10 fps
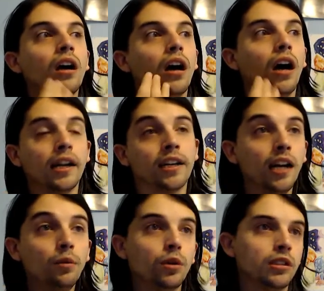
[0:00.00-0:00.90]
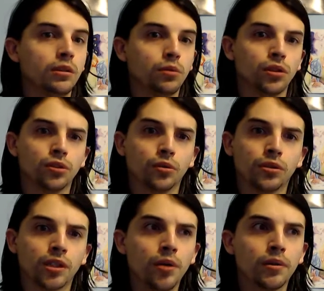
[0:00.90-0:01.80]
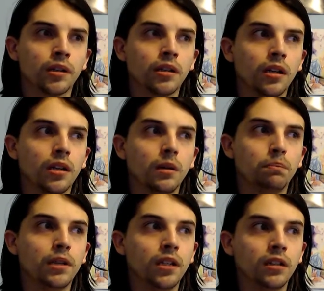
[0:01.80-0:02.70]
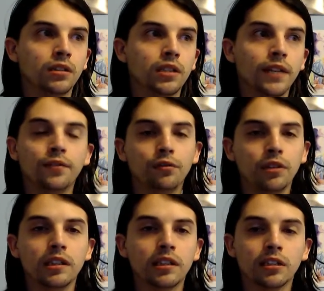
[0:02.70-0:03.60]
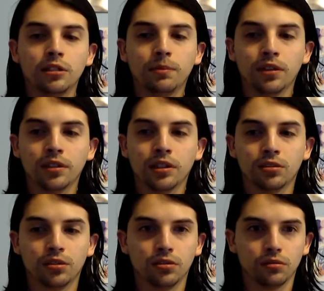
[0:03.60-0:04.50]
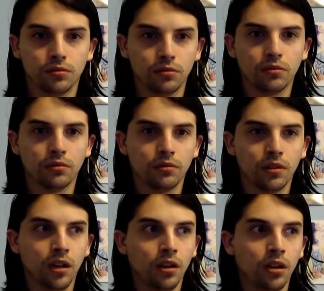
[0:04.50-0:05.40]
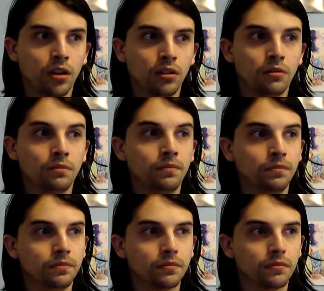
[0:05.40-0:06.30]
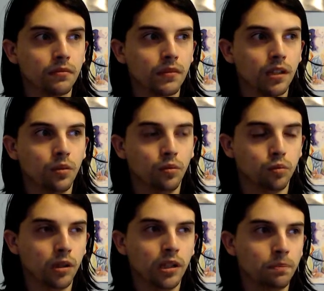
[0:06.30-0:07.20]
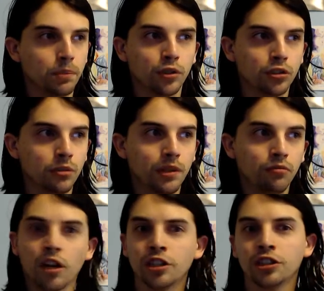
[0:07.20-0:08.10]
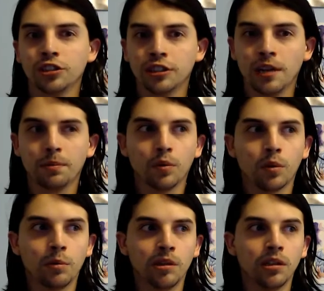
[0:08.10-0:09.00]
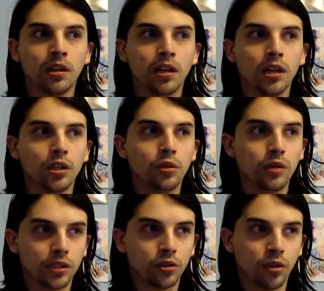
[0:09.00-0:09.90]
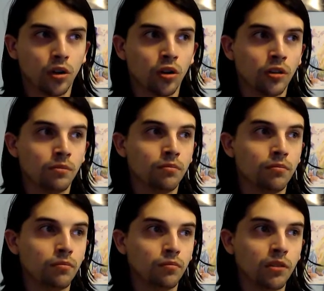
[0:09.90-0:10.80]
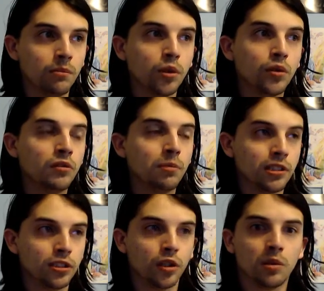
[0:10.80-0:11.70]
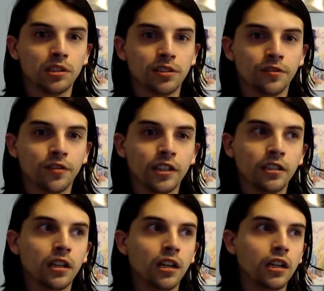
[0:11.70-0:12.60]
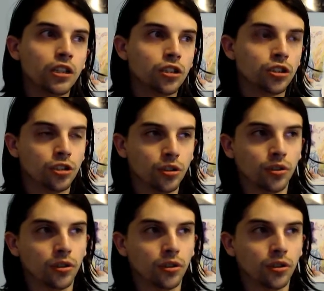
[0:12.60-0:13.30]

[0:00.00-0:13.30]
I kind of want to see where the story's going, because if it really is about this, what appears to be Russian sniper woman who gets her arm removed but still wants to fight, sure.